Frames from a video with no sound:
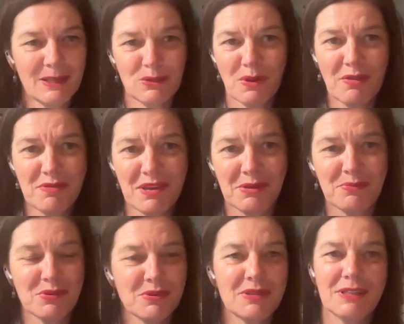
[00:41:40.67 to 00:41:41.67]
one thing that
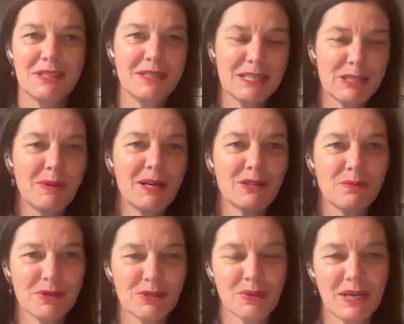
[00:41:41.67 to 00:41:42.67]
I didn't expect I'd
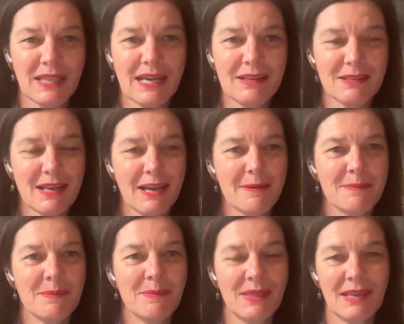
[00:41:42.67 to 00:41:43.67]
be doing that,
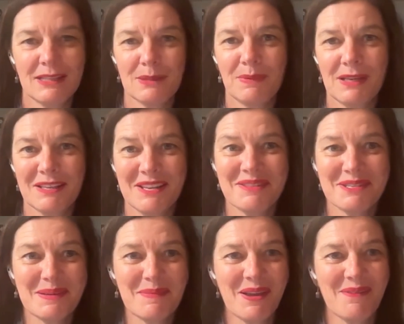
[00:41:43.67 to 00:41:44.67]
but that's been
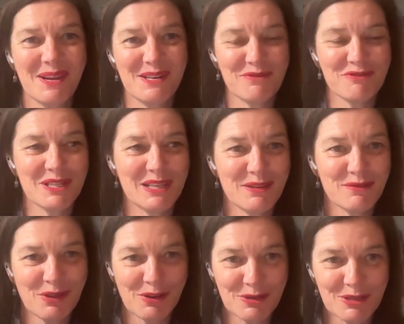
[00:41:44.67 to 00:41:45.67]
something I've had to really
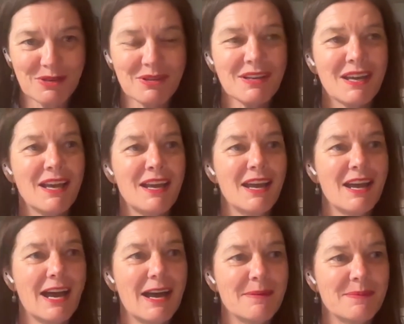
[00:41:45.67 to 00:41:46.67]
focus on.
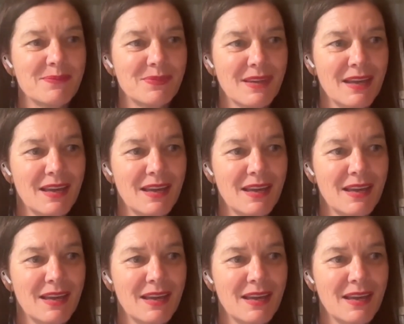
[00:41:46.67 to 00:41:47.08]
I